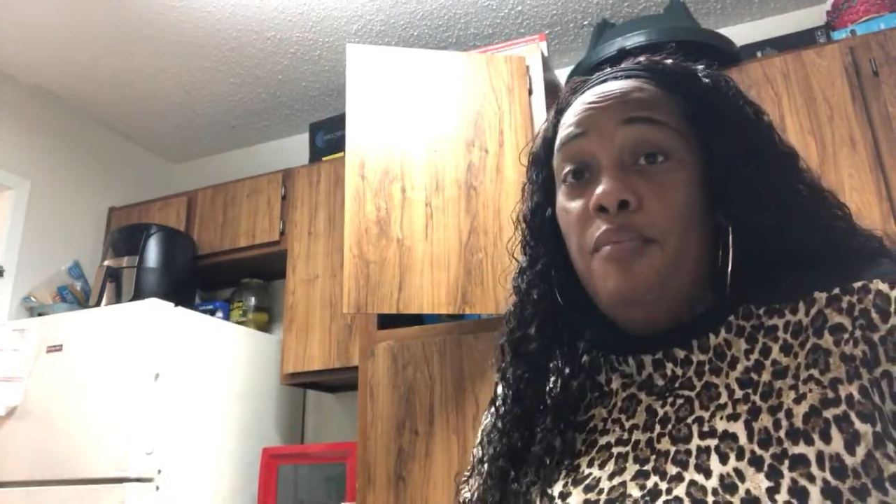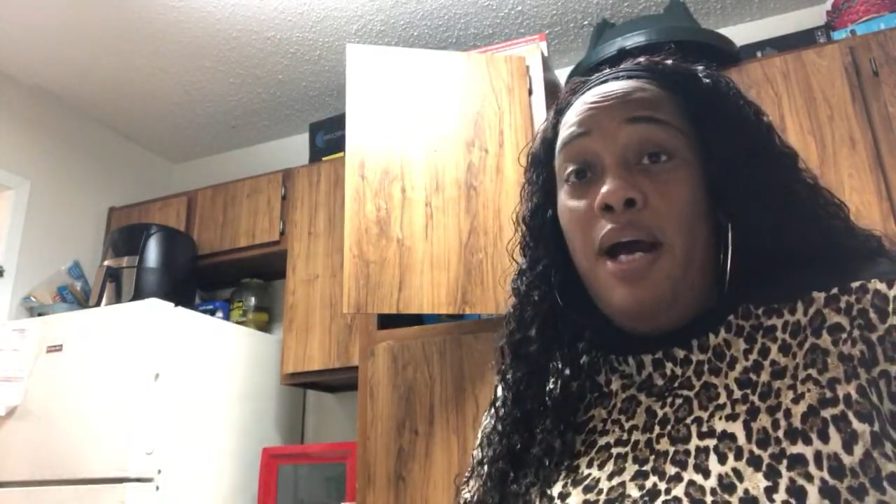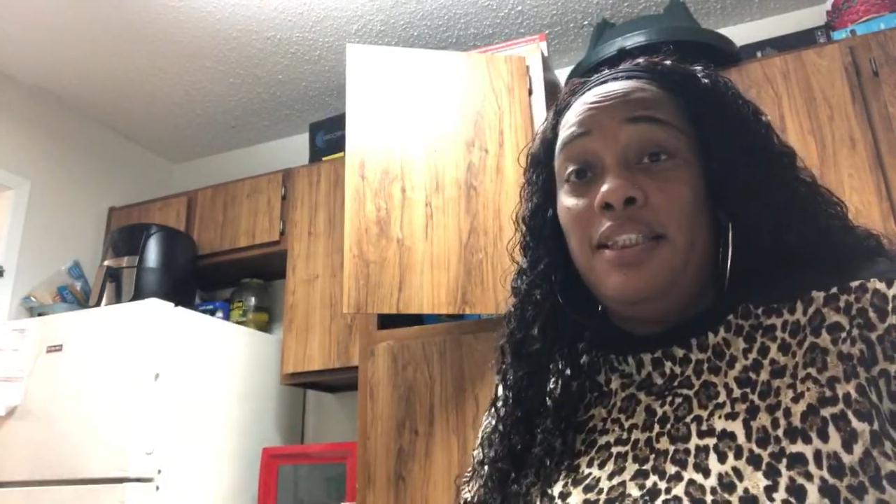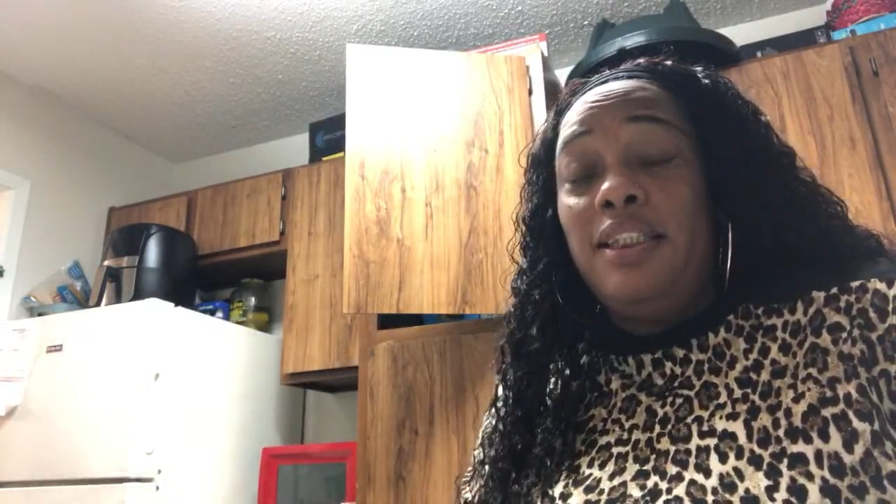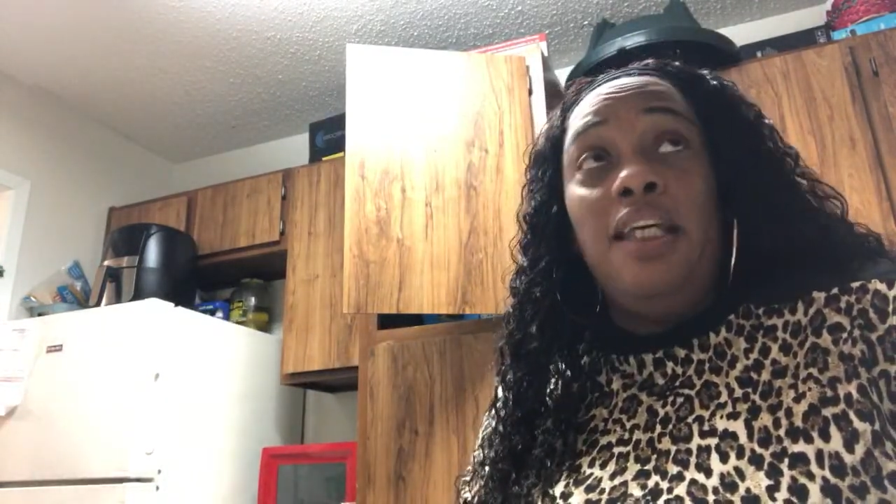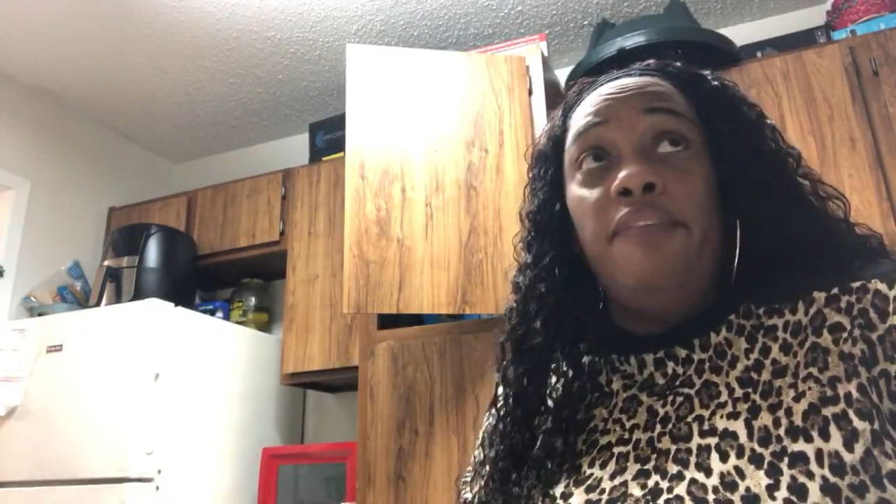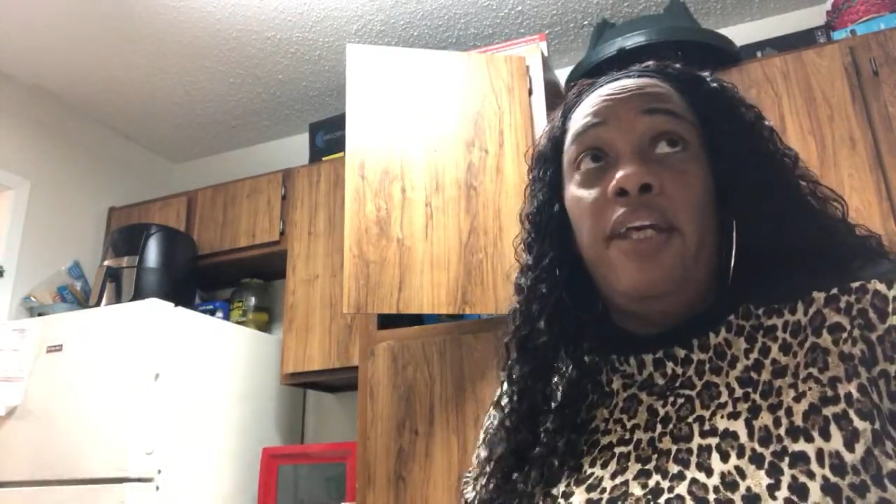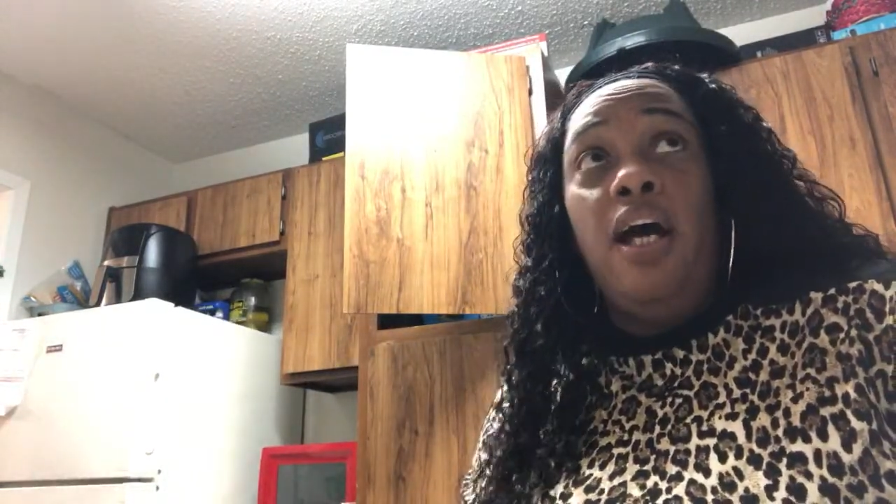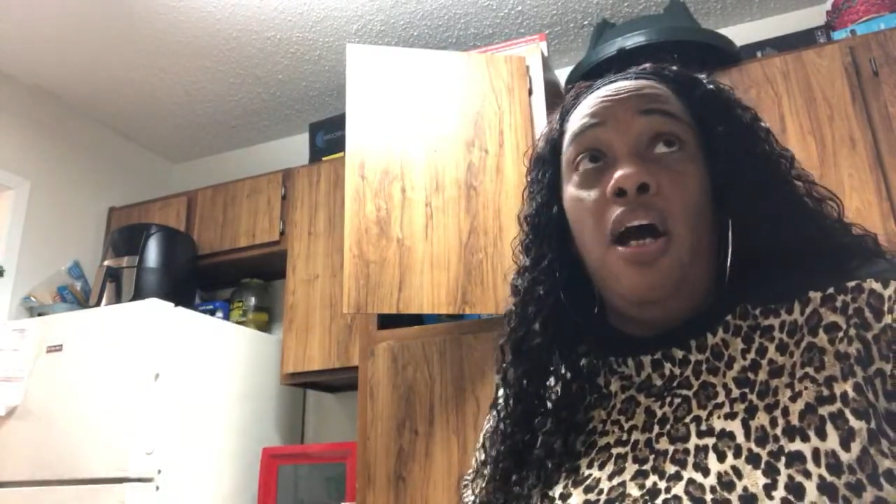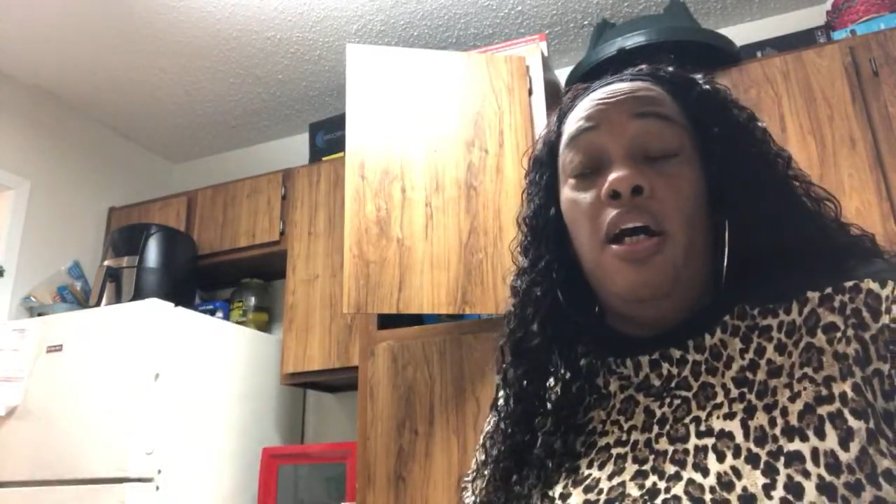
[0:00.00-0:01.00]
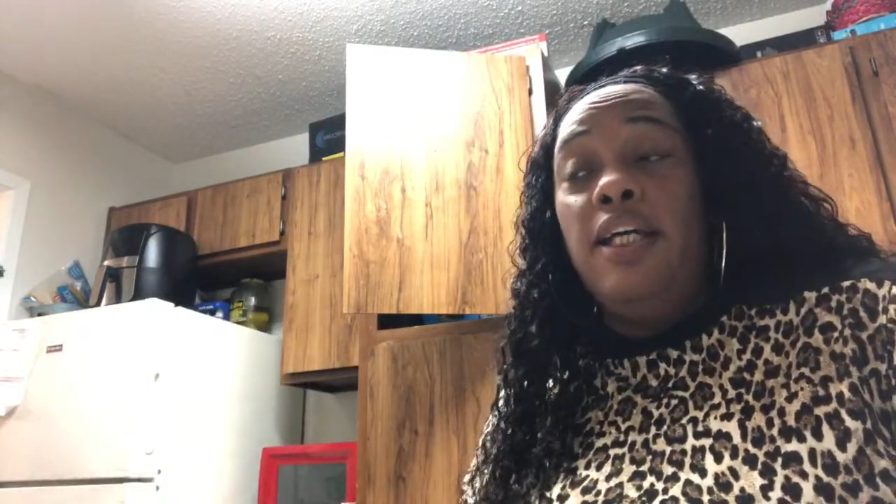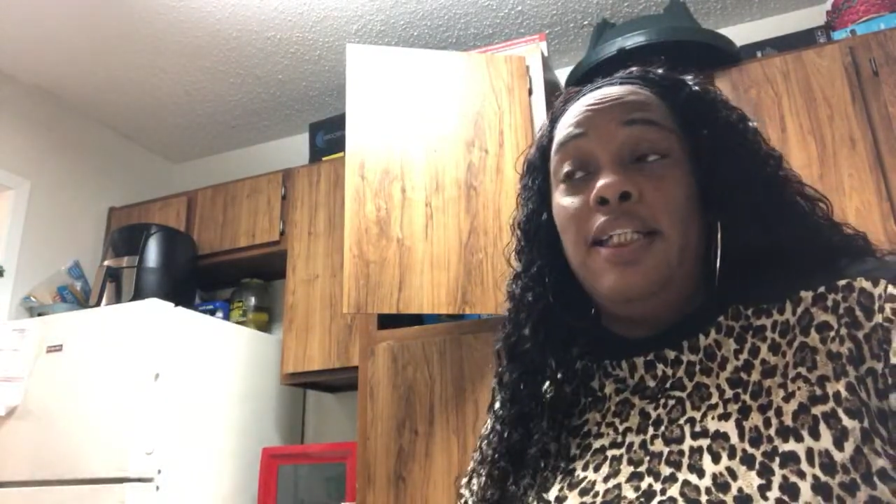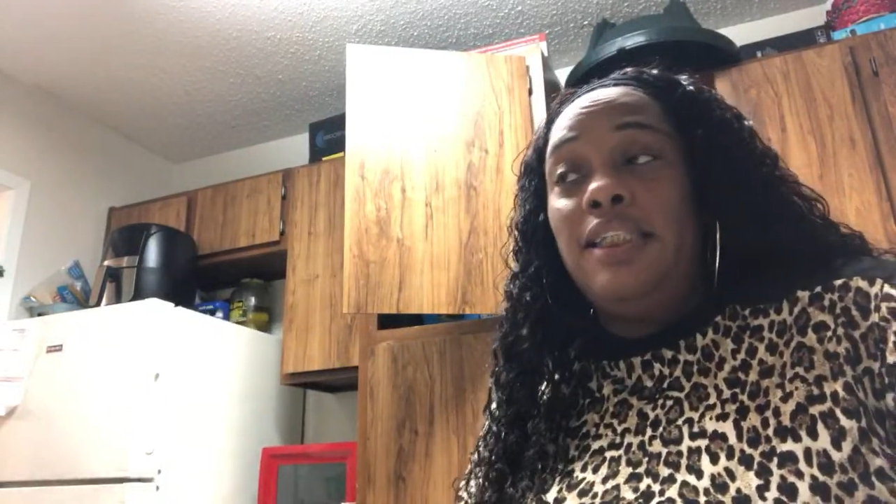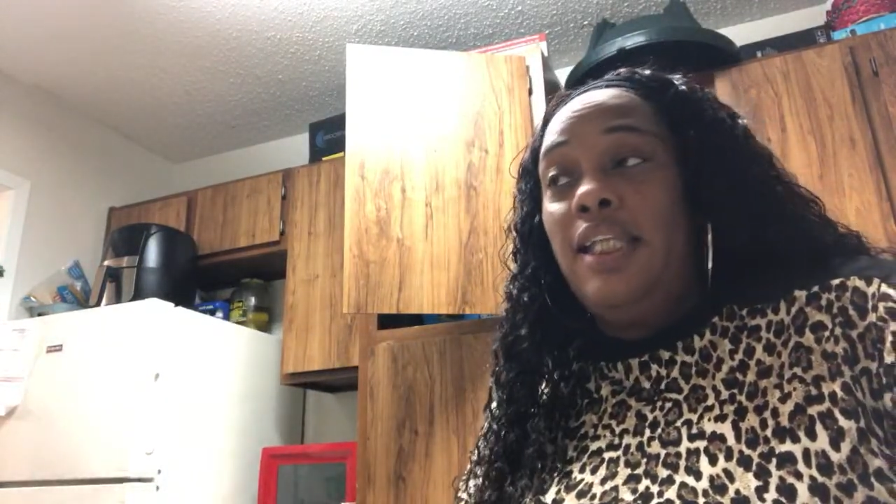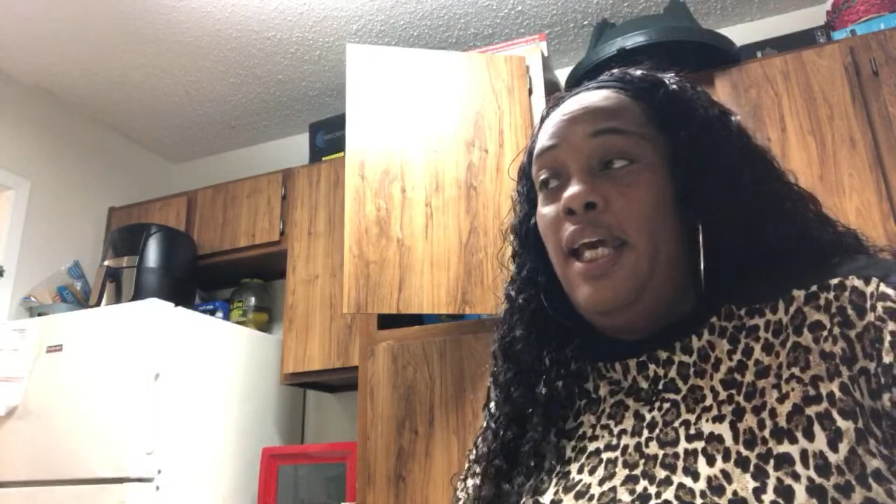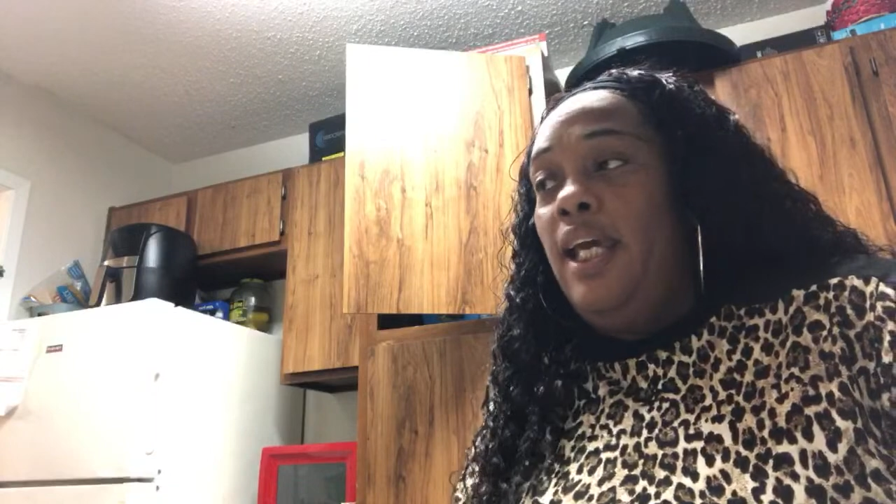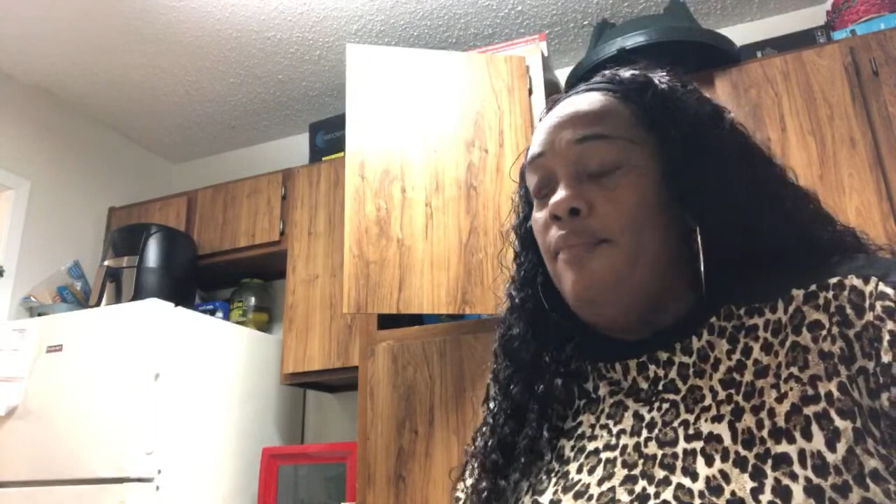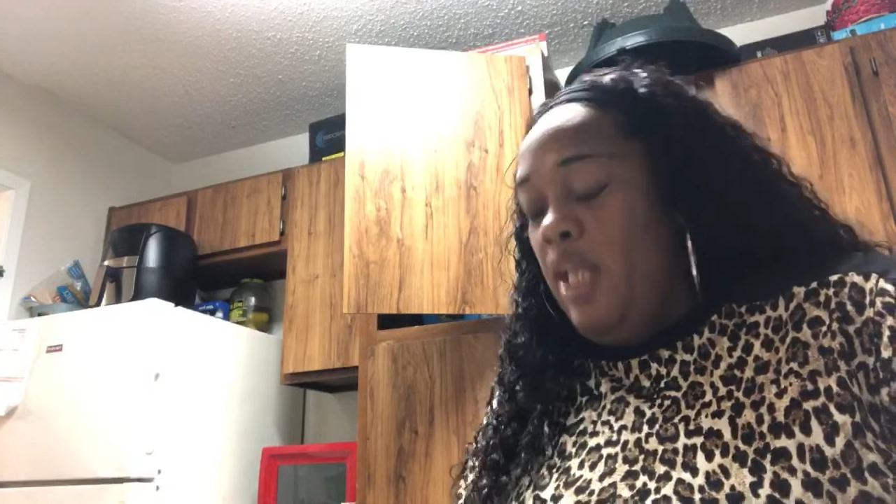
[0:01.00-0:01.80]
watched TV all yesterday.